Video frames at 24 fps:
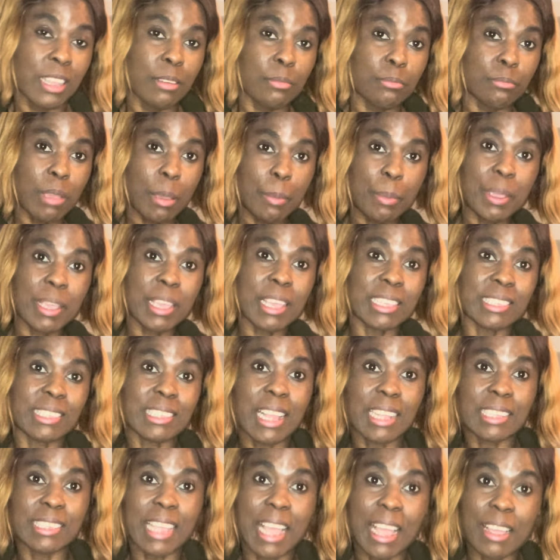maybe it's
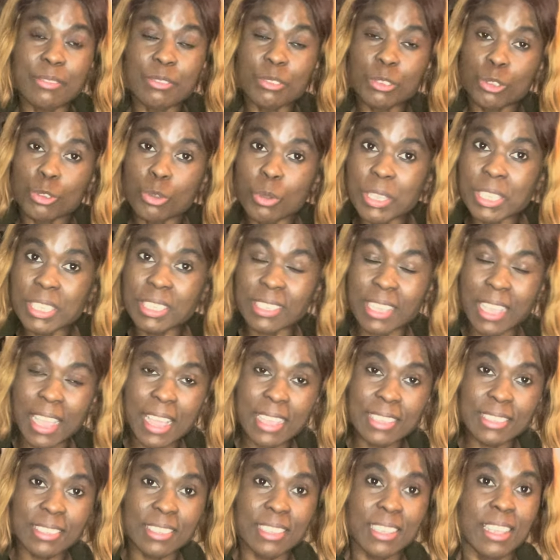not they are even doing
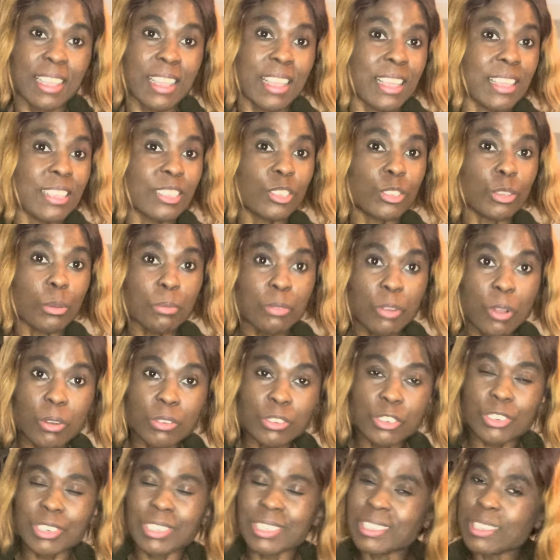sales. In some
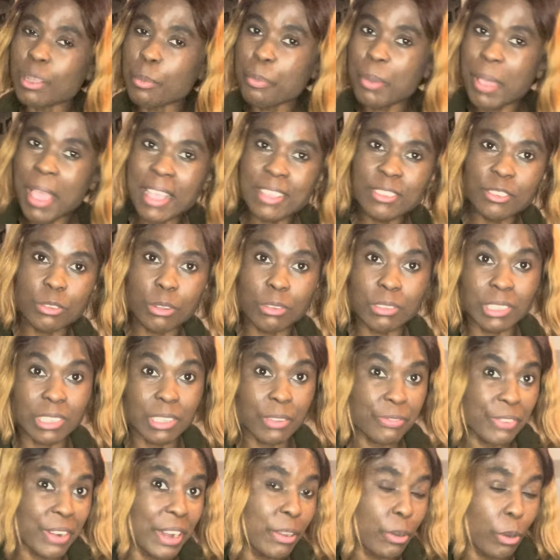countries, depends on
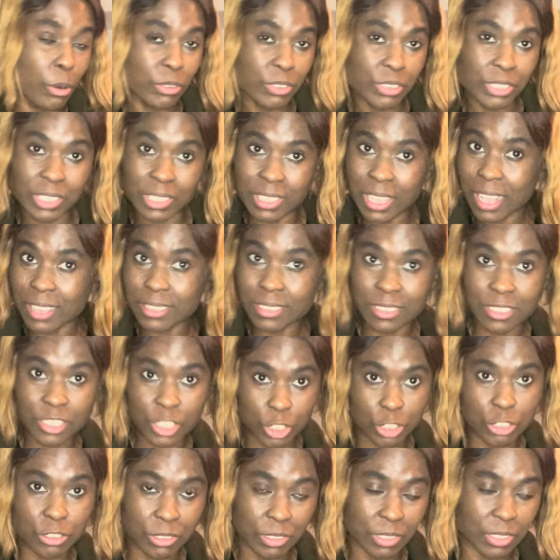different countries. That's the
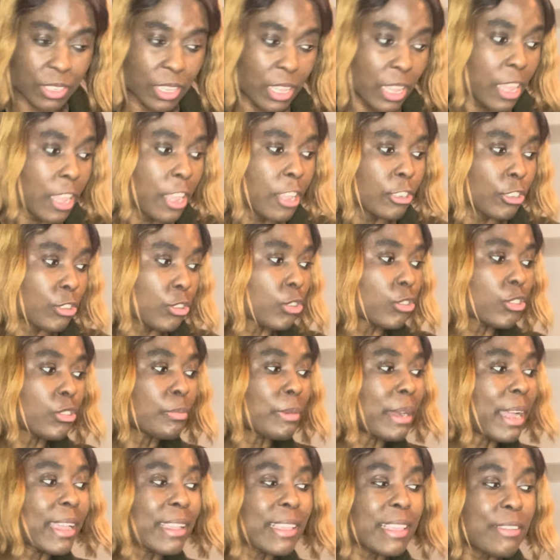truth. So you
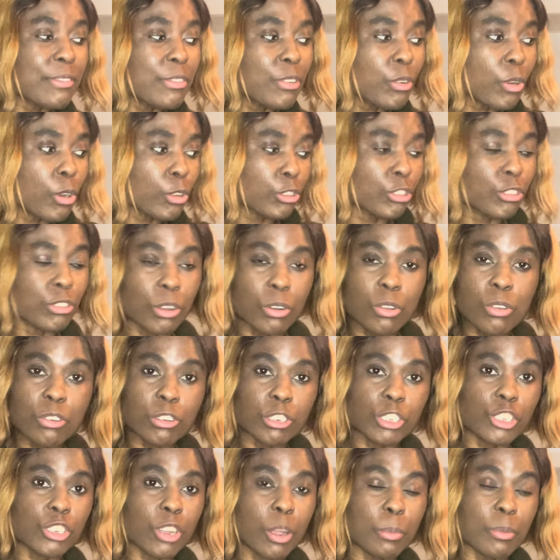might even go to your
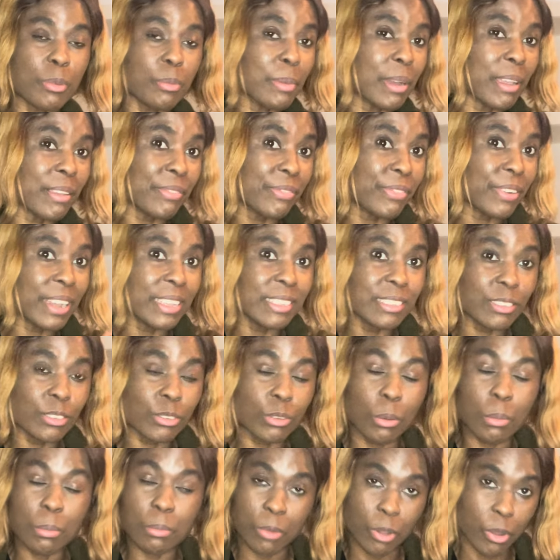local shop. You might find
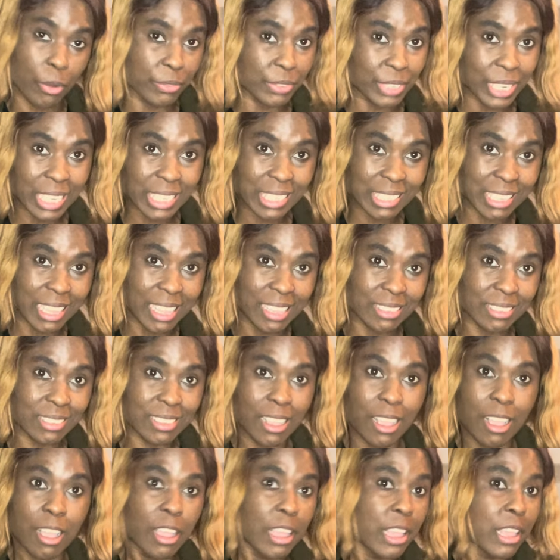some of these things,
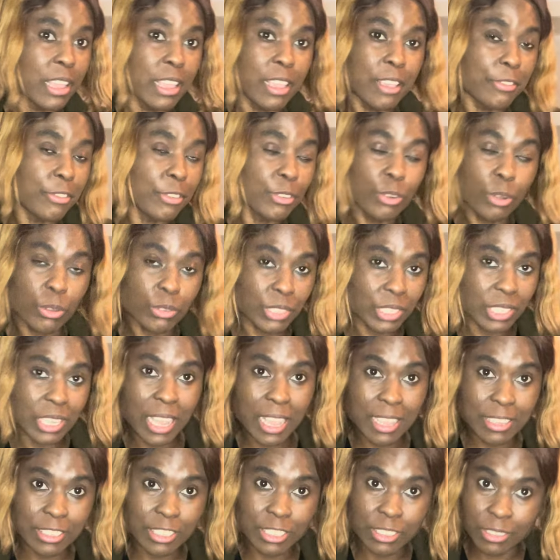even on
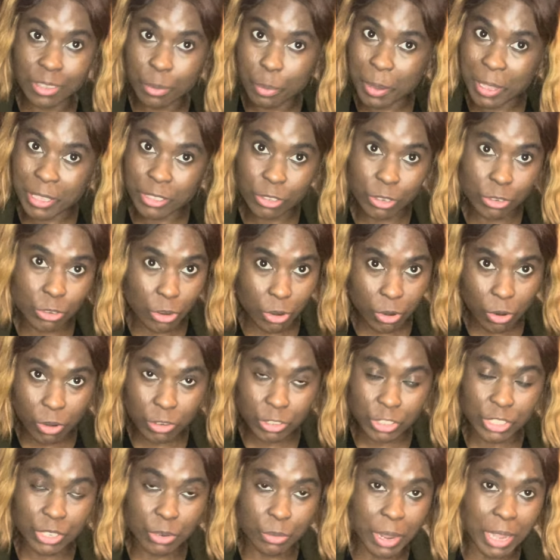sales. It depends on your
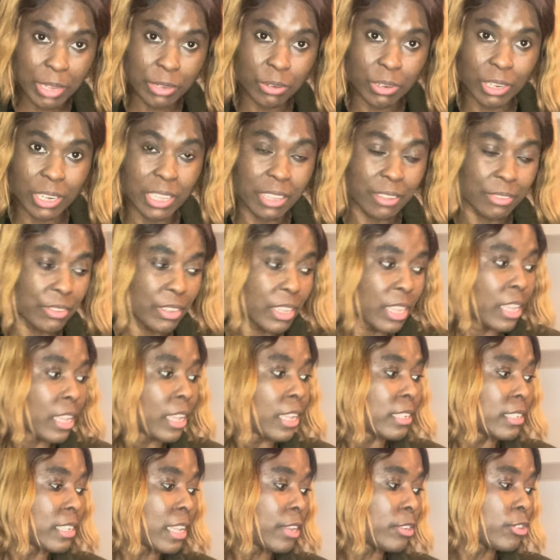country where you live.
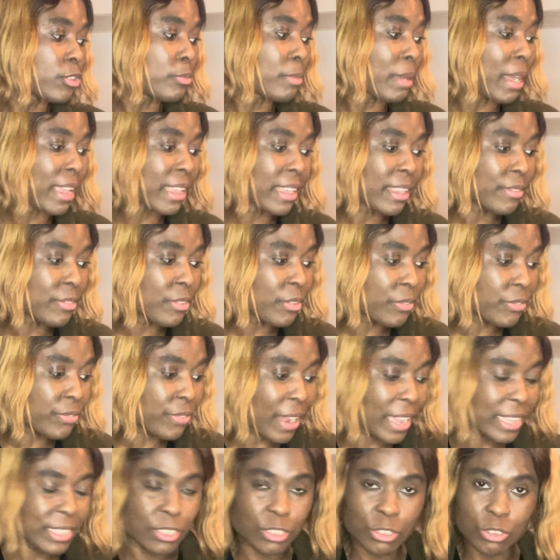Then you might even
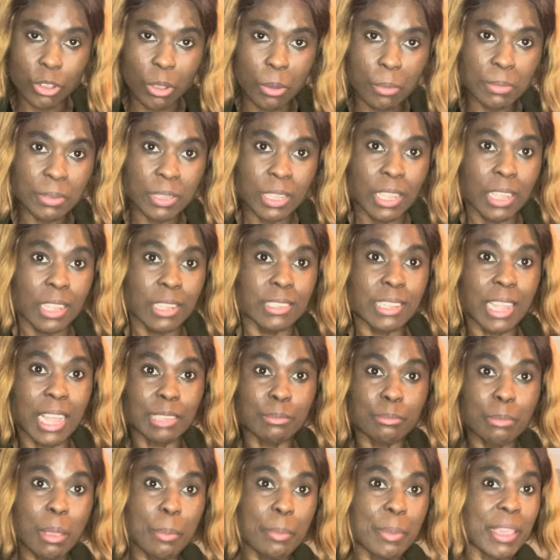find some
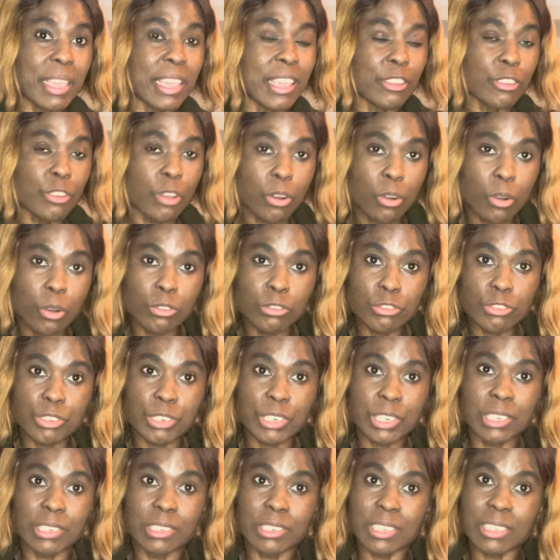that maybe in your
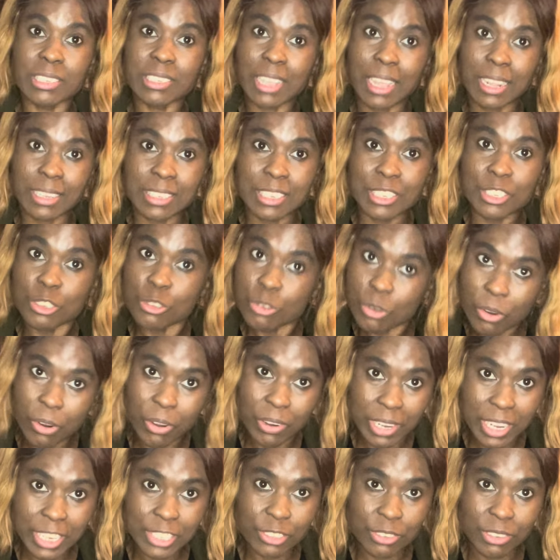country, these are the new
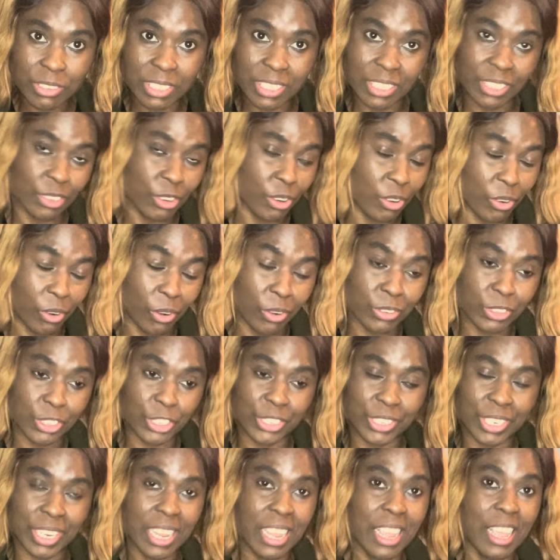collections in your
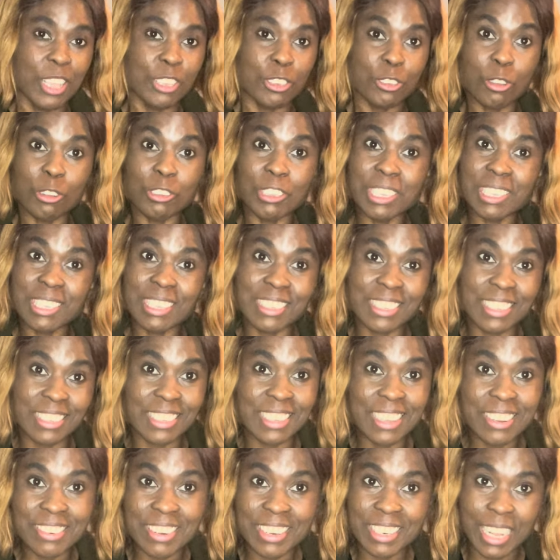country. So this is a
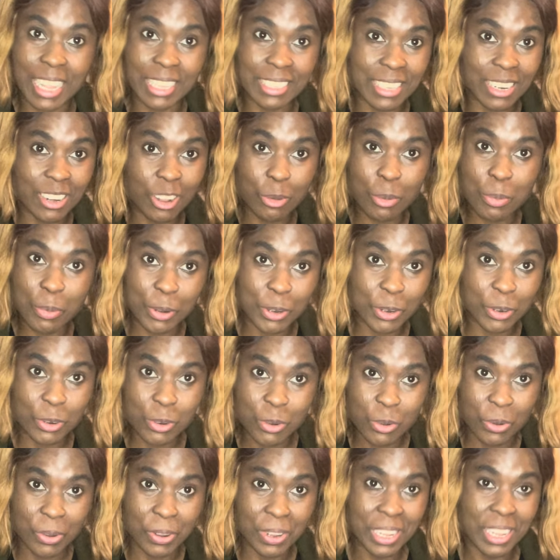secret that a lot of people don't
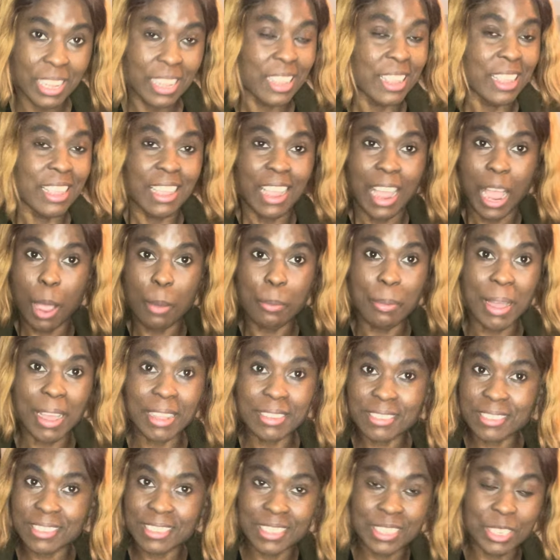know
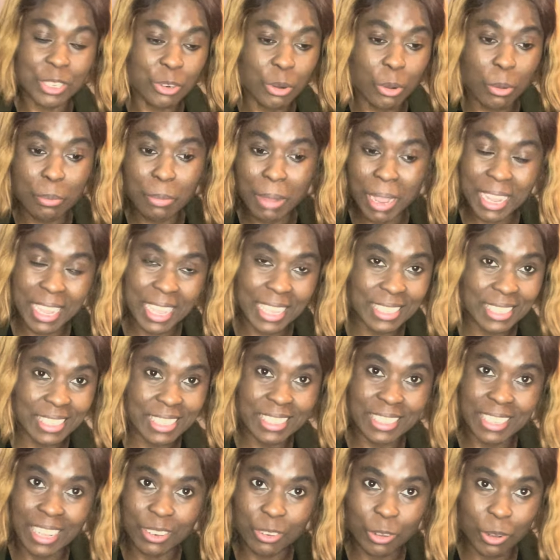about, you know,
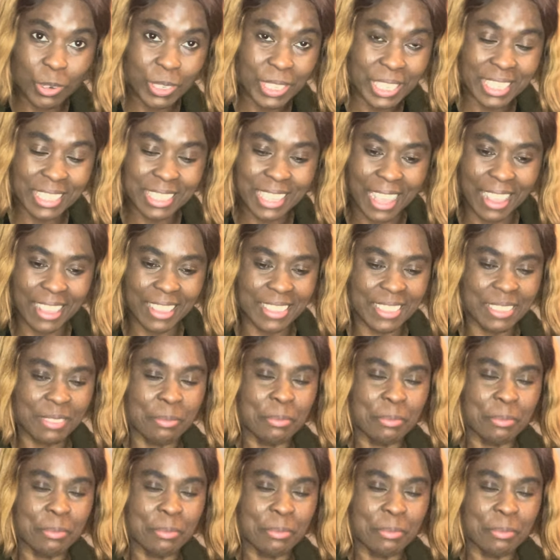marketing and all these things.